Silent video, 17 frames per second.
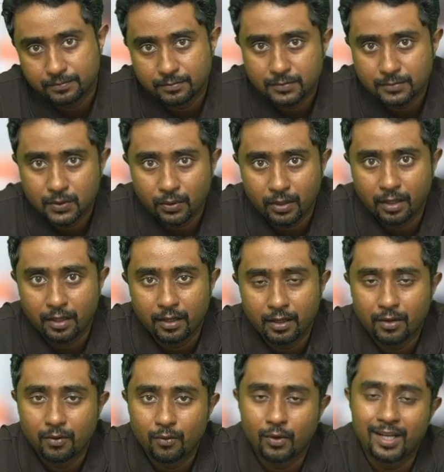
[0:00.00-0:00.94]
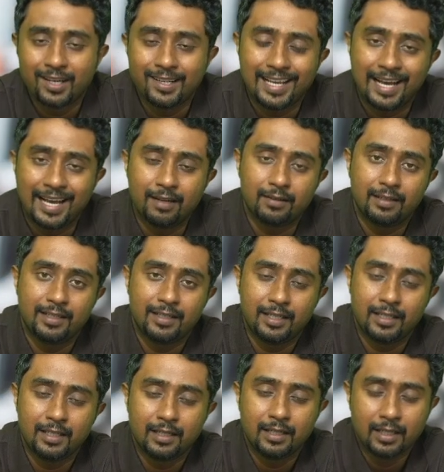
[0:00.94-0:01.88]
Okay, while
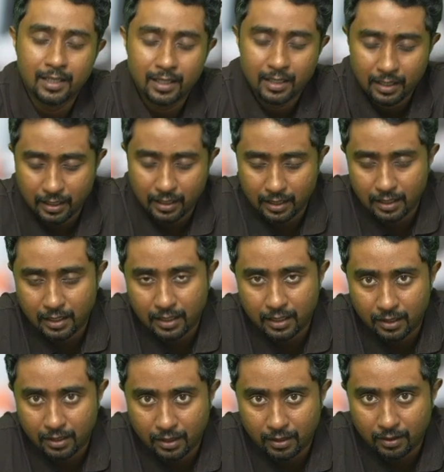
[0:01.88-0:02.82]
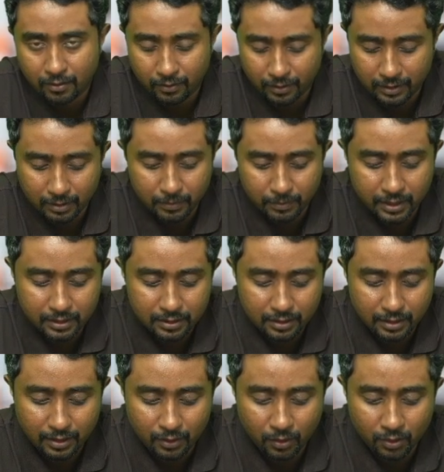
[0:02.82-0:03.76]
calculating, that means
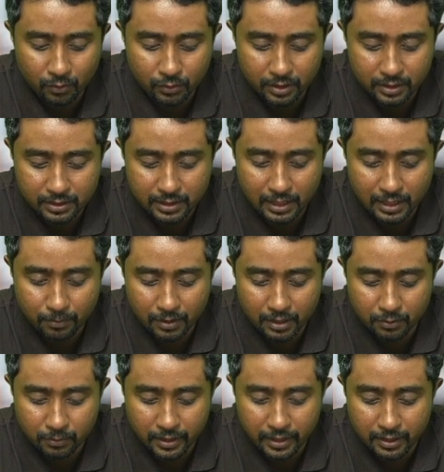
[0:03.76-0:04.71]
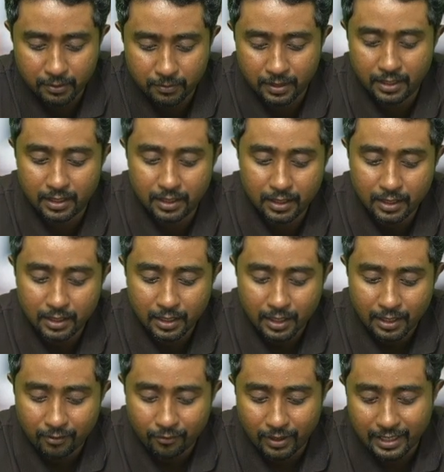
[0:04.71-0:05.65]
on 1st April 2020,
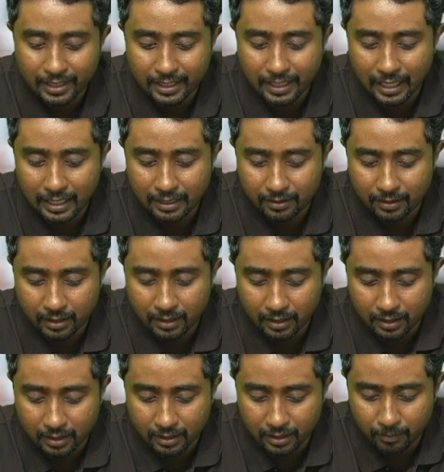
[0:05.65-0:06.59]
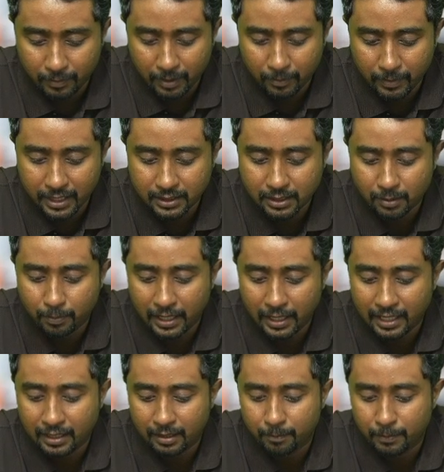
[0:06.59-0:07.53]
while a major
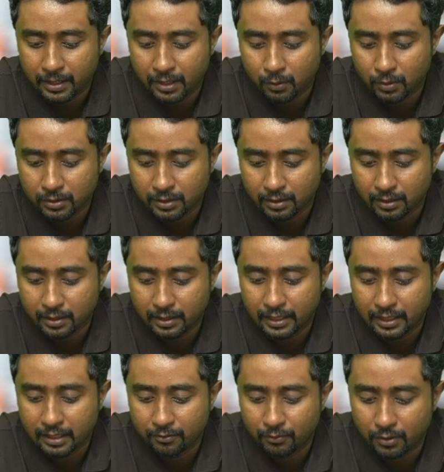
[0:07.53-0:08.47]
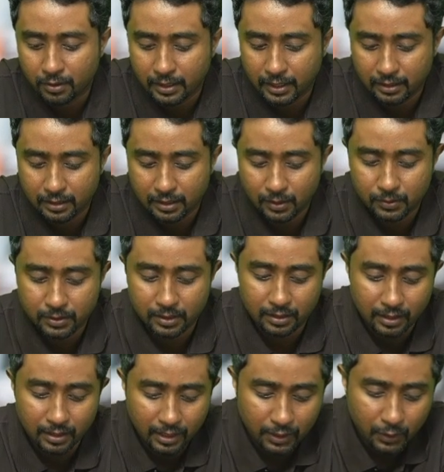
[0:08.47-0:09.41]
plant repair was undertaken for 10,000.
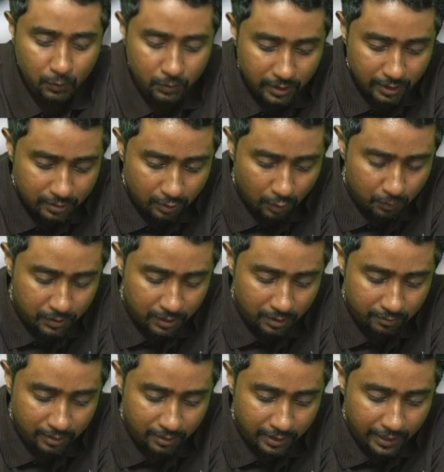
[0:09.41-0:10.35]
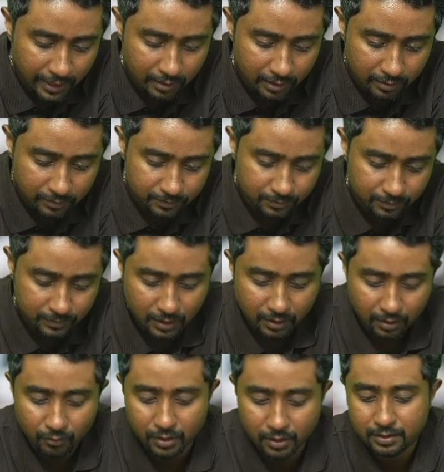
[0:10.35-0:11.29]
You just observe the date,
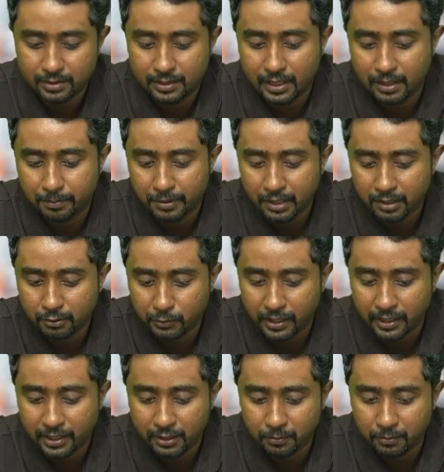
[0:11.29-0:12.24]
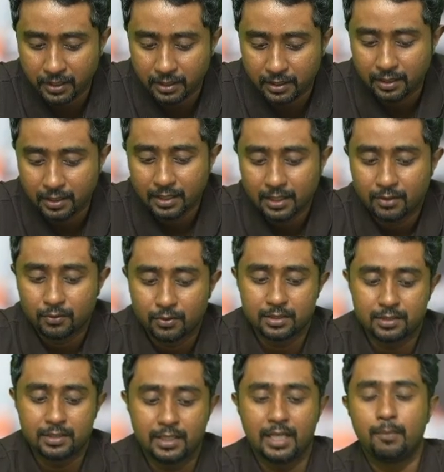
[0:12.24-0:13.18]
1st April 2020.
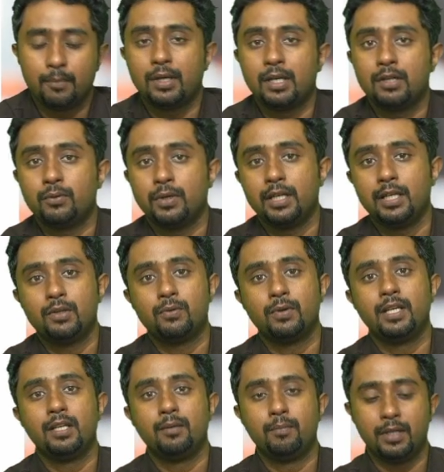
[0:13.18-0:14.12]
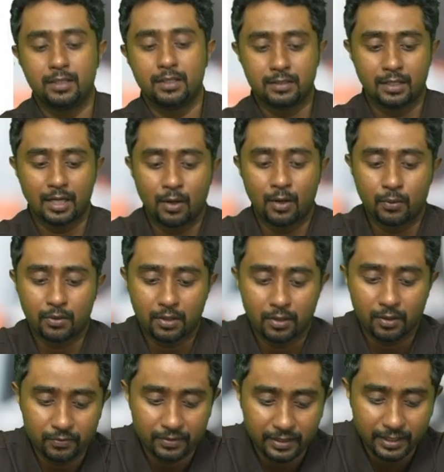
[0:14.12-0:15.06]
1st April 2020 means out
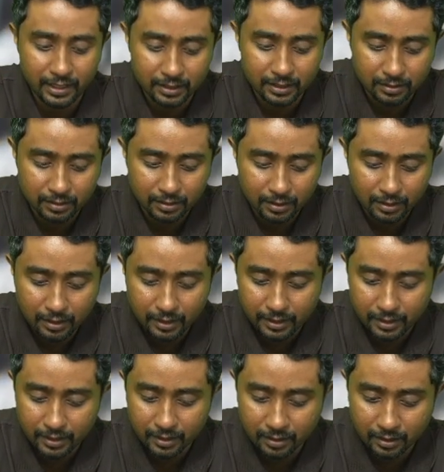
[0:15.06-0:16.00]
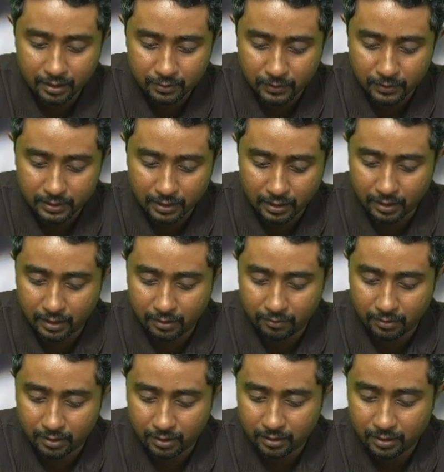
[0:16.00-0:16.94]
of these years which are
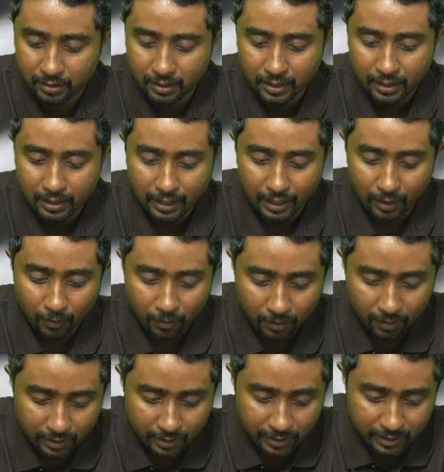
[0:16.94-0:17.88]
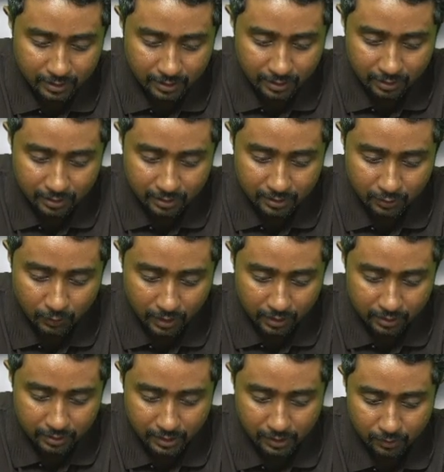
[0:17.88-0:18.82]
given, all these years you
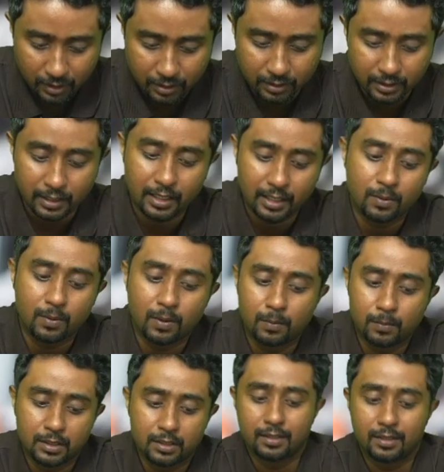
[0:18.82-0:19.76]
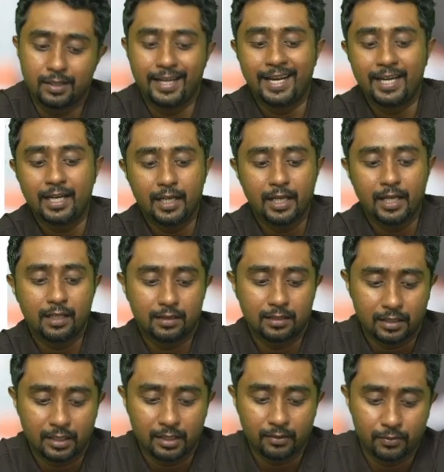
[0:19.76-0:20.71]
can see one thing in common, ending
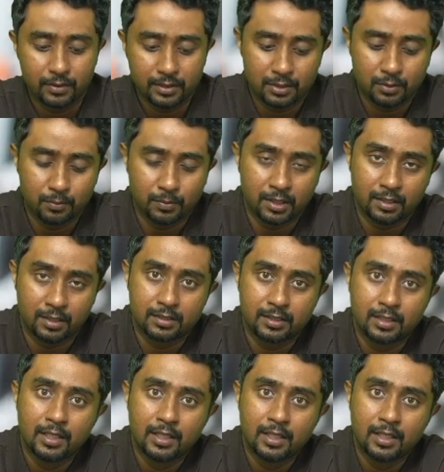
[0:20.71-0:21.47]
31st March.